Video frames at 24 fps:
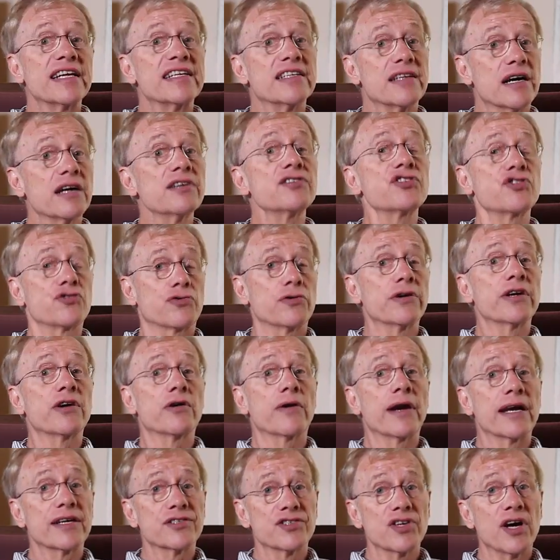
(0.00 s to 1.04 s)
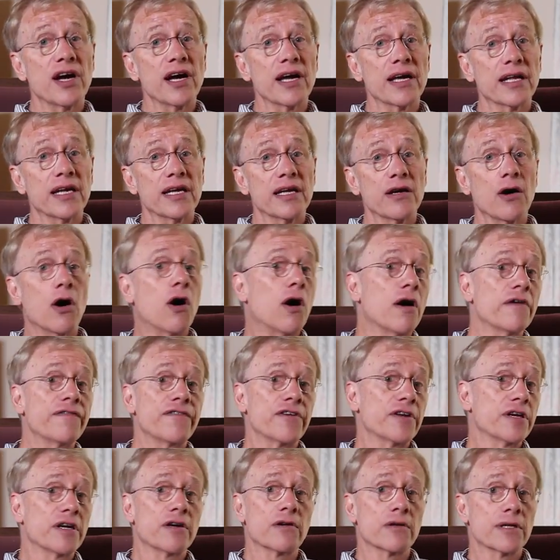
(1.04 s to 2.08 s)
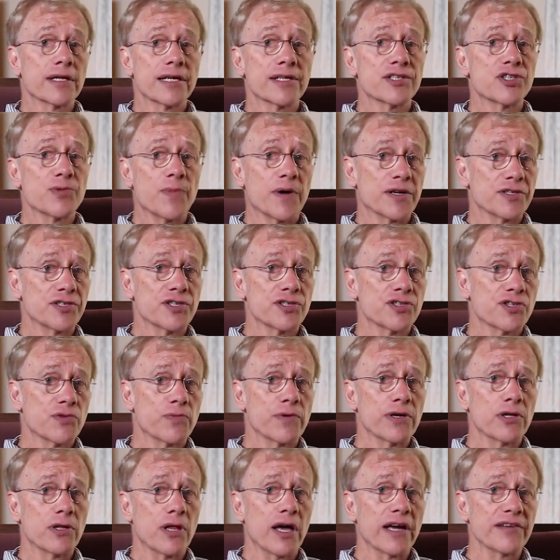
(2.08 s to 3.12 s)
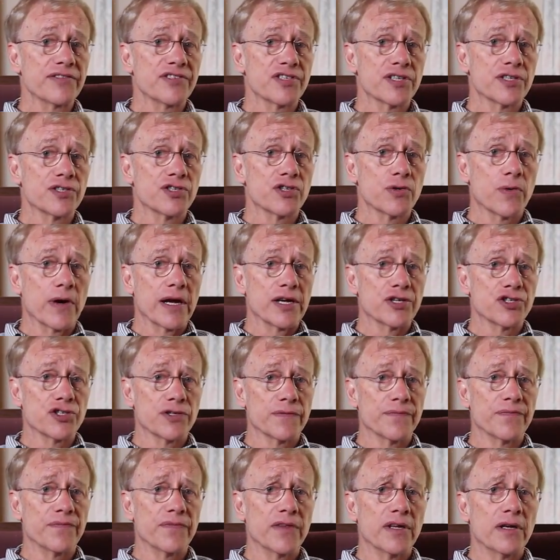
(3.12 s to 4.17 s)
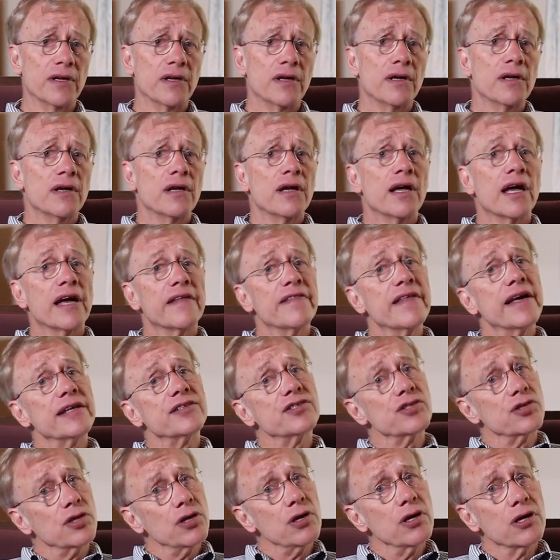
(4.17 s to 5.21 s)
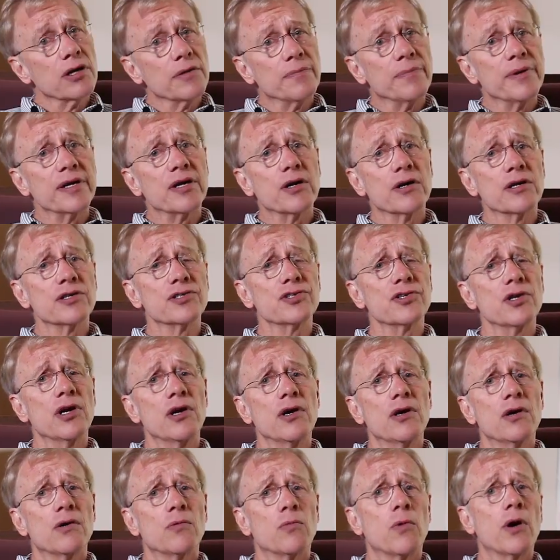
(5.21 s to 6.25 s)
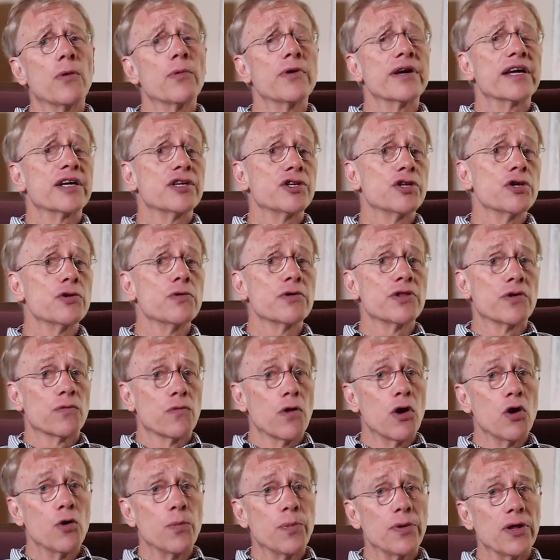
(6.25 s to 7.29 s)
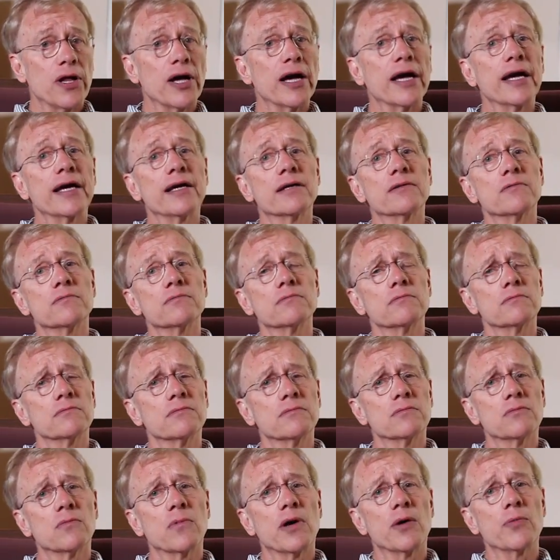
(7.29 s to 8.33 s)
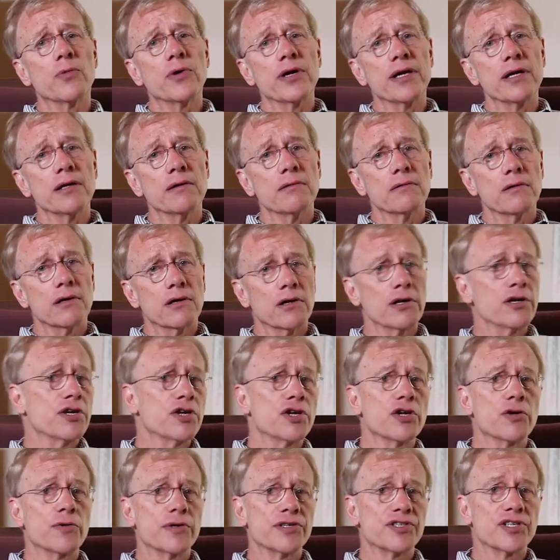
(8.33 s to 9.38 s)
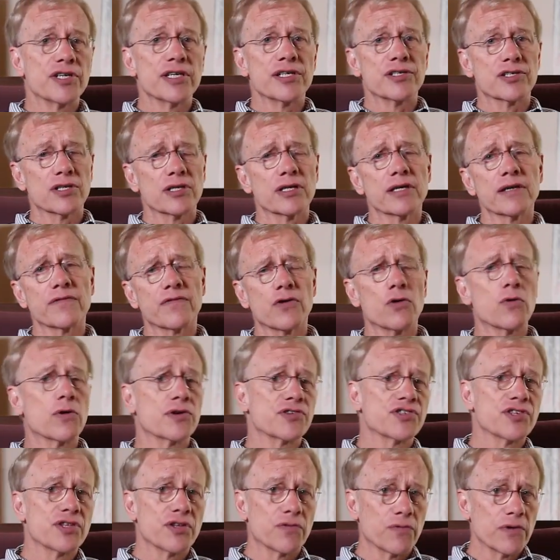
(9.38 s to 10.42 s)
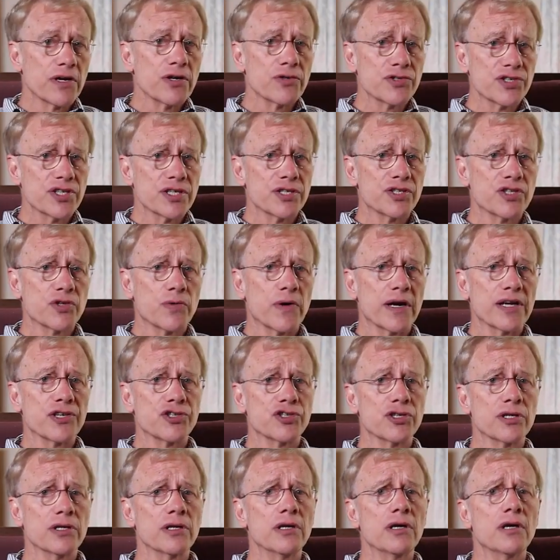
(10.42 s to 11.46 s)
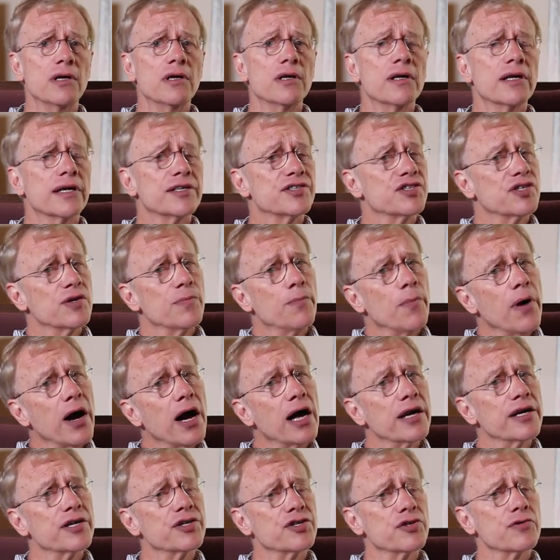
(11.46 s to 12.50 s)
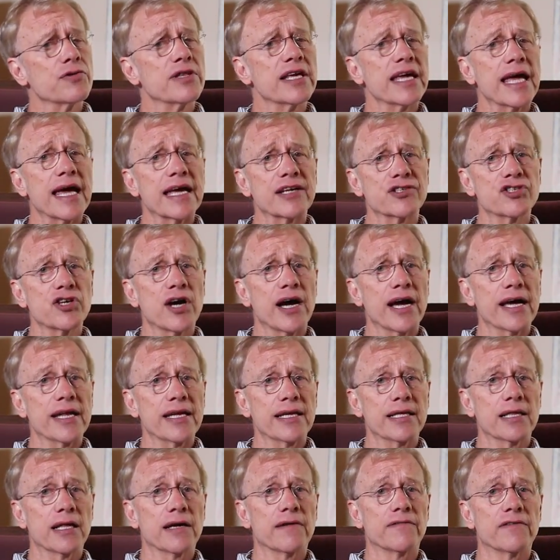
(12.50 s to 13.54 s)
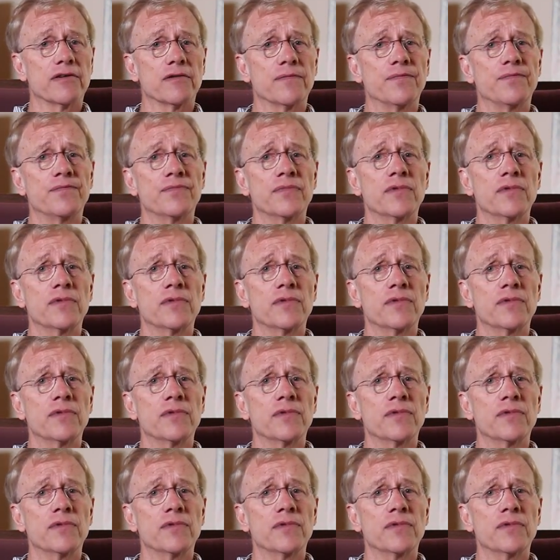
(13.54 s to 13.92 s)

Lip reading: does trigger anxiety, often nearly as much as the real life situation. And that's good because what we can do in the role play and what we couldn't do as easily, of course, in the real situation is to monitor the anxiety level.